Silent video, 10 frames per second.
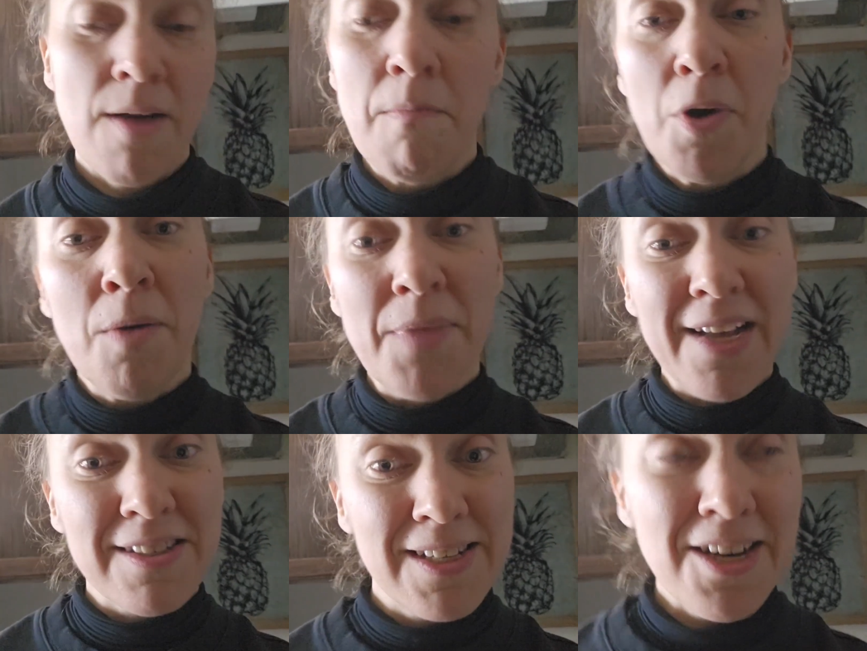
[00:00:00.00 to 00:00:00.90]
Boom,
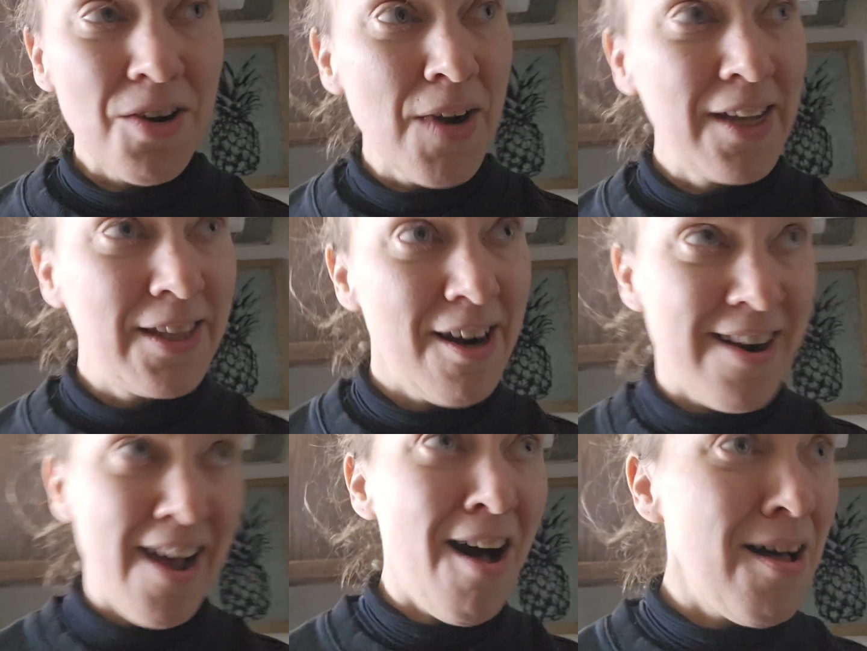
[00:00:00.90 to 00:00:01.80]
that's dinner right there,
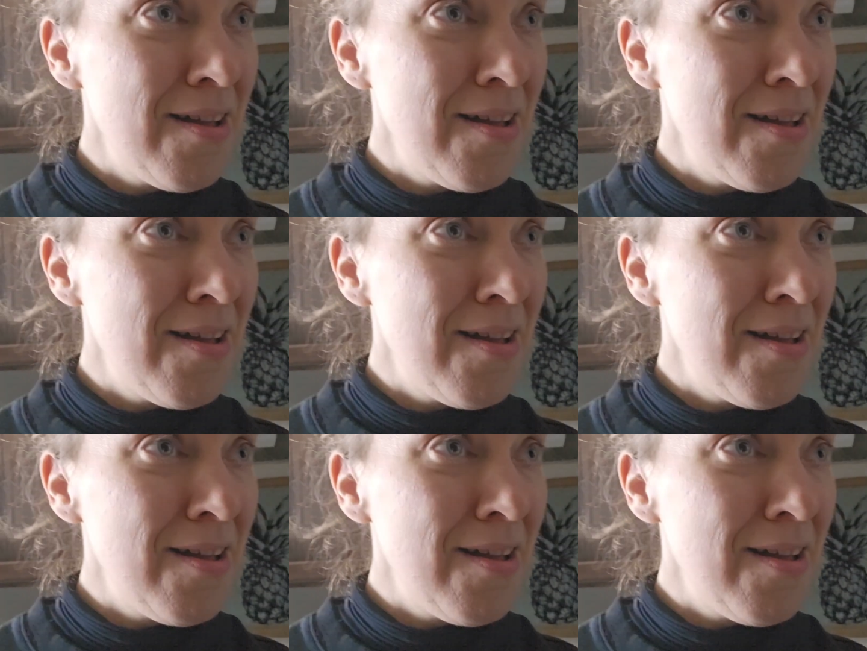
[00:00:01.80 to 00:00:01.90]
y'all.